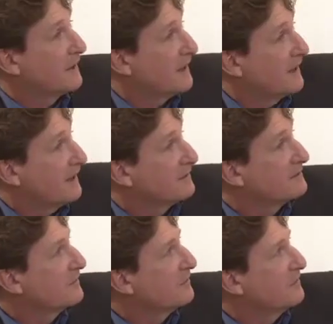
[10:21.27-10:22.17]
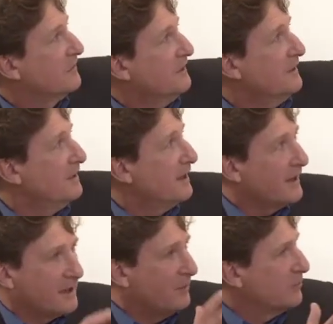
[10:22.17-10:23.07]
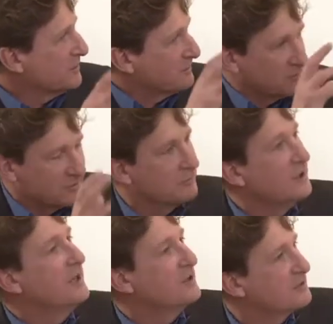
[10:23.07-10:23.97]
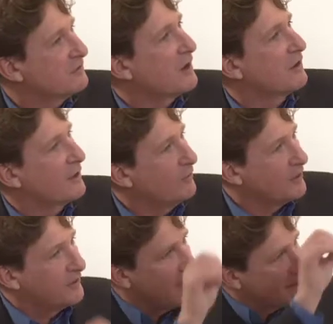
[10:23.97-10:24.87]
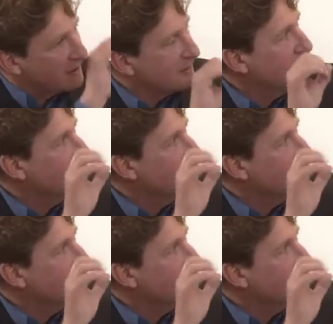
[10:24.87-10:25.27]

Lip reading: the head. So, and he was really struggling with that,